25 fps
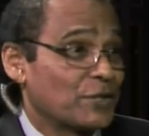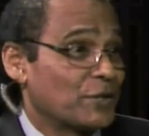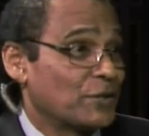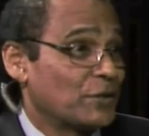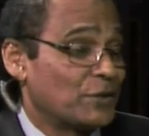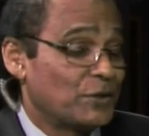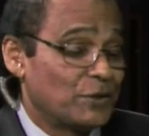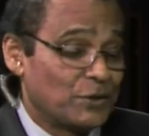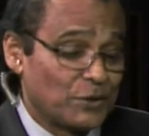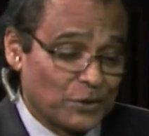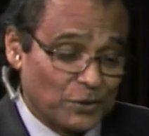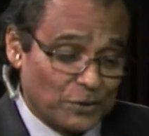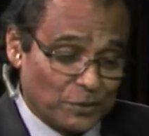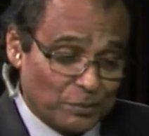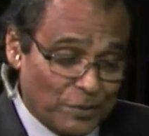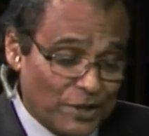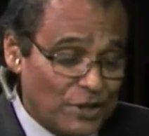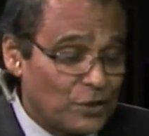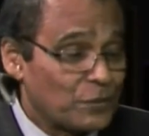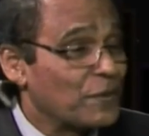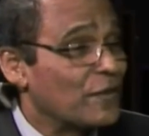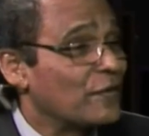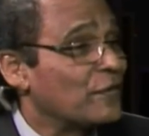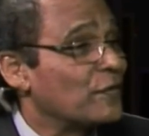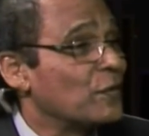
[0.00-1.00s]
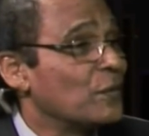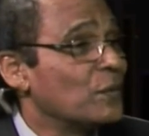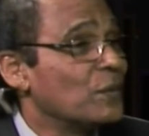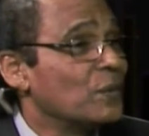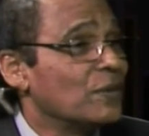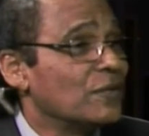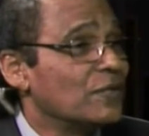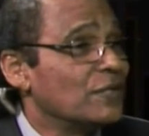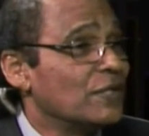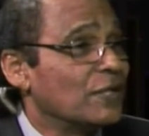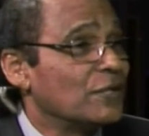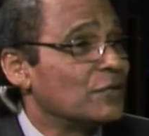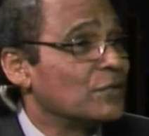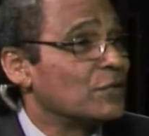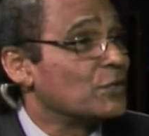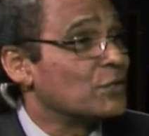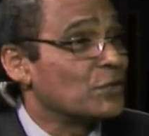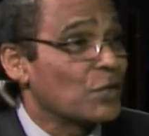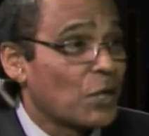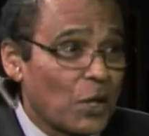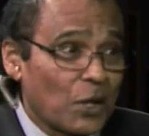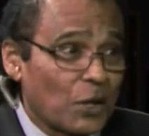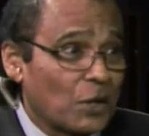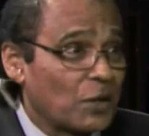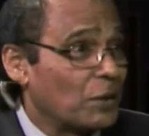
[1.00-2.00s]
to meet with you and to
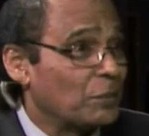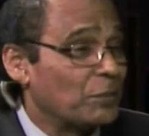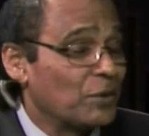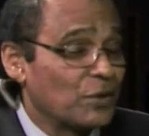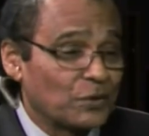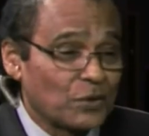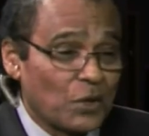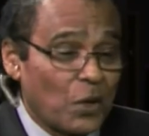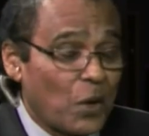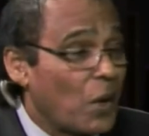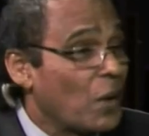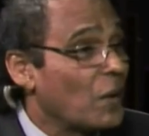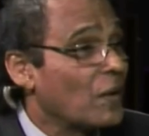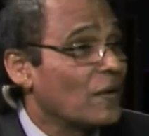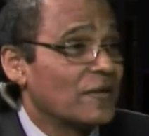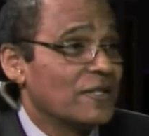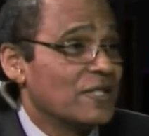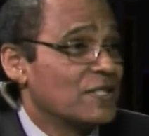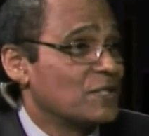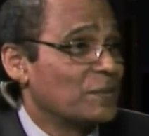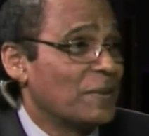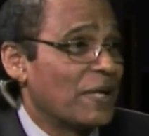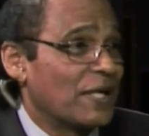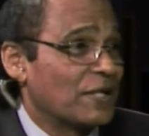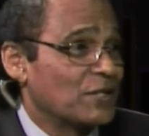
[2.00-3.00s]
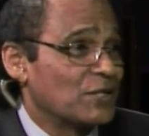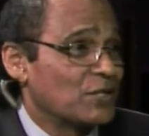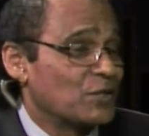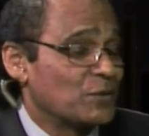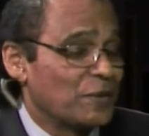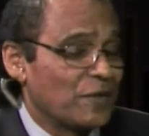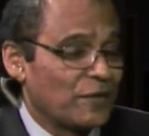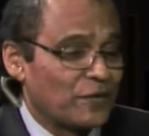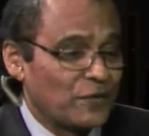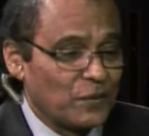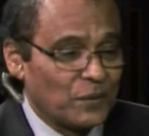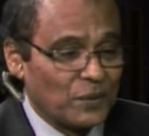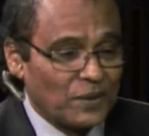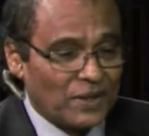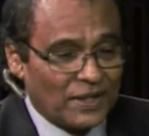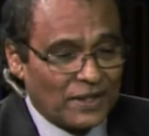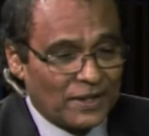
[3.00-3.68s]
talk about all these matters with you.